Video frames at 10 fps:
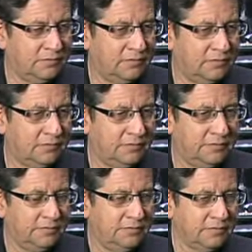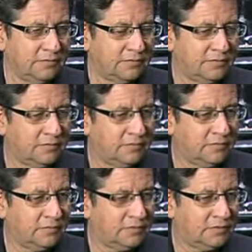
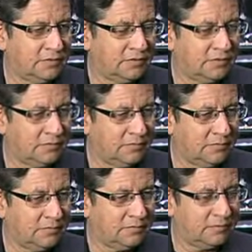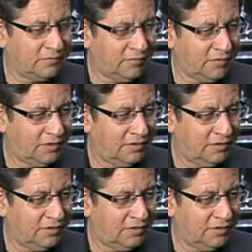This person isn't speaking.